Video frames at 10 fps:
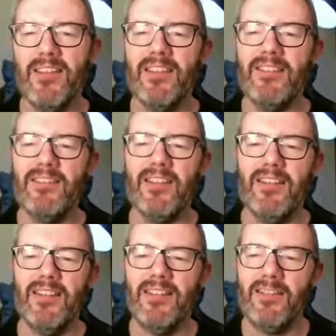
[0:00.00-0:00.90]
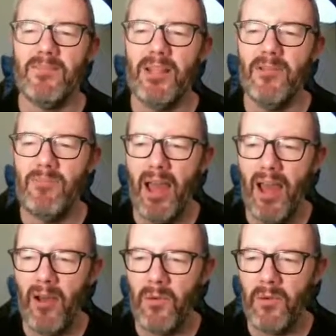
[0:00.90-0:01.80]
against Athletic
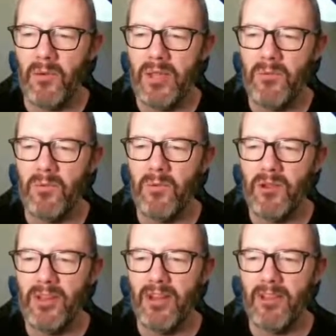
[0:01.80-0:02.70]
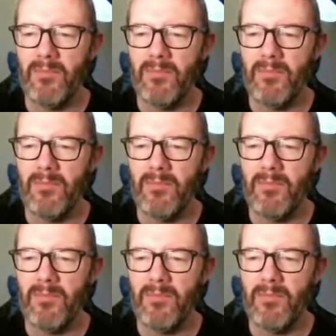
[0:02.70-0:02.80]
Bilbao. We were 1-0 up